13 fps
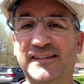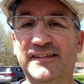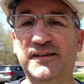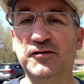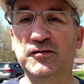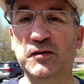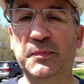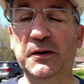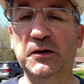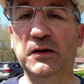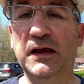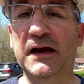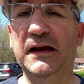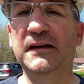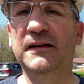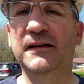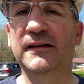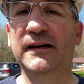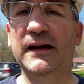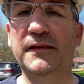There's LaPierre Lane,
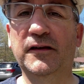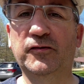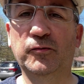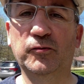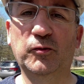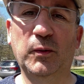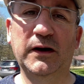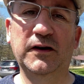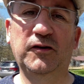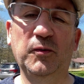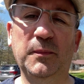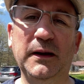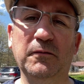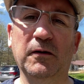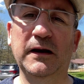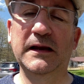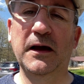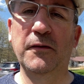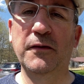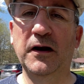and that's Route 22B right
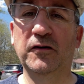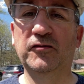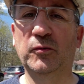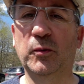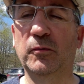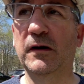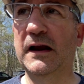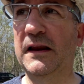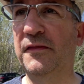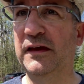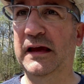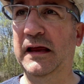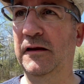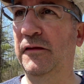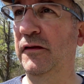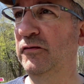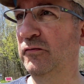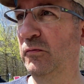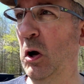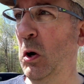down there. So we're right at the end of
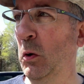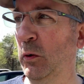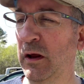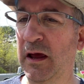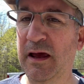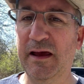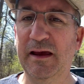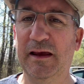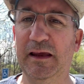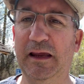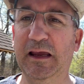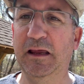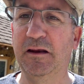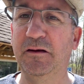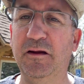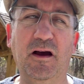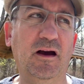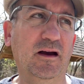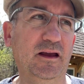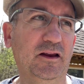this road, and
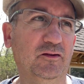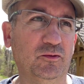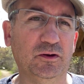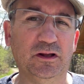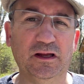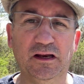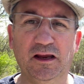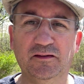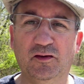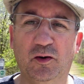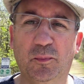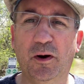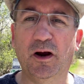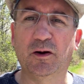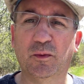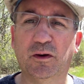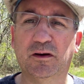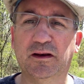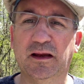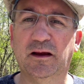it's really a nice little park. We're
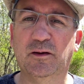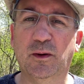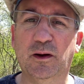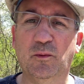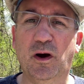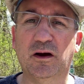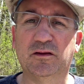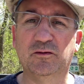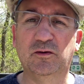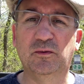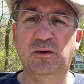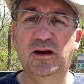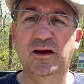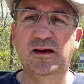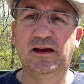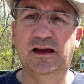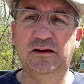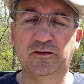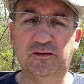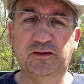going to take a quick walk through,
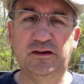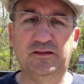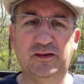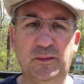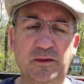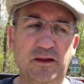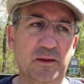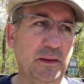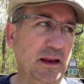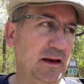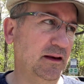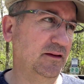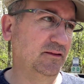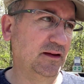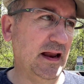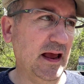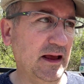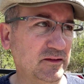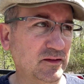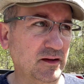and you'll see some of the amenities that it
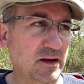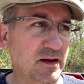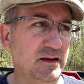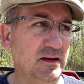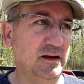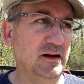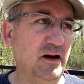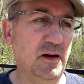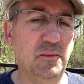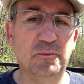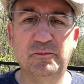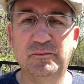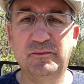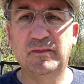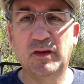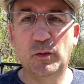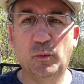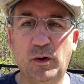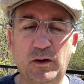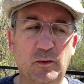has.
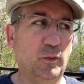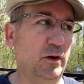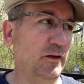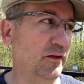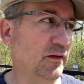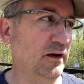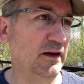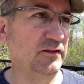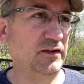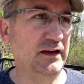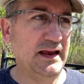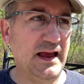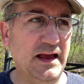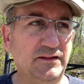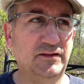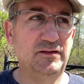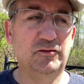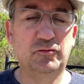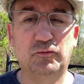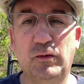One of the nice things it has
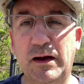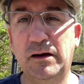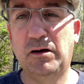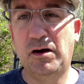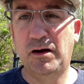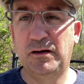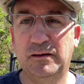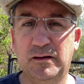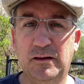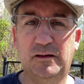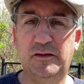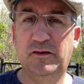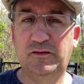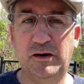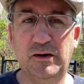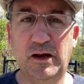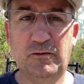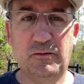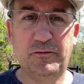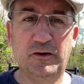is right on the
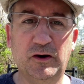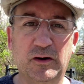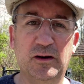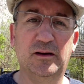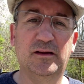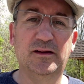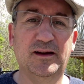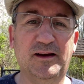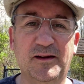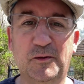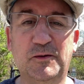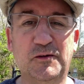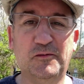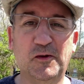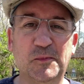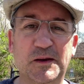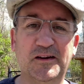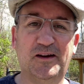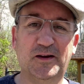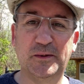Saranac River. You've heard me
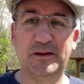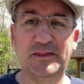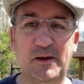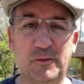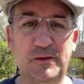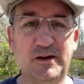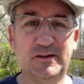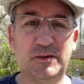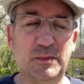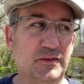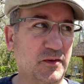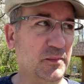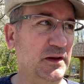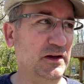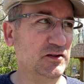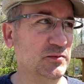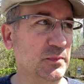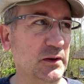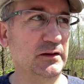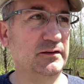talk about that when we talked about the
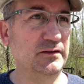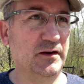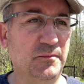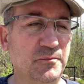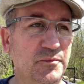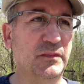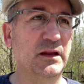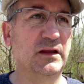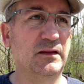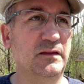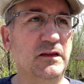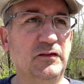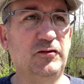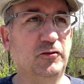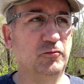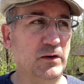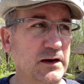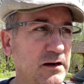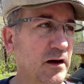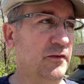beach, but this is
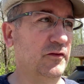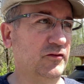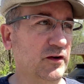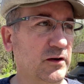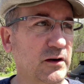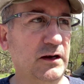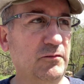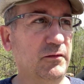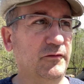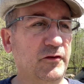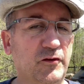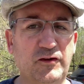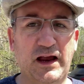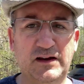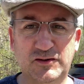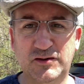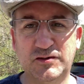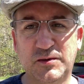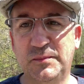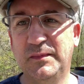right on the Saranac River. There's actually
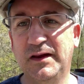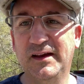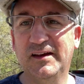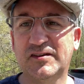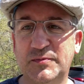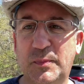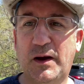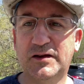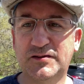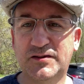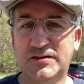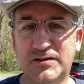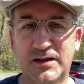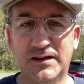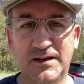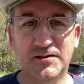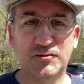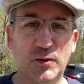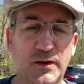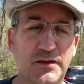some spots to sit and
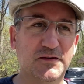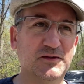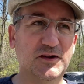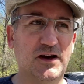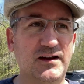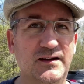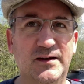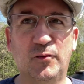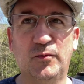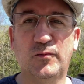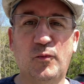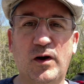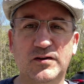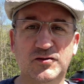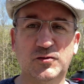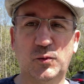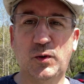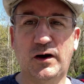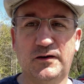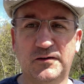enjoy the sun and watch the
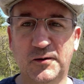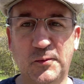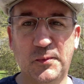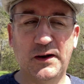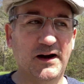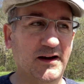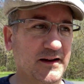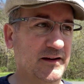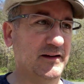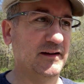water go by. And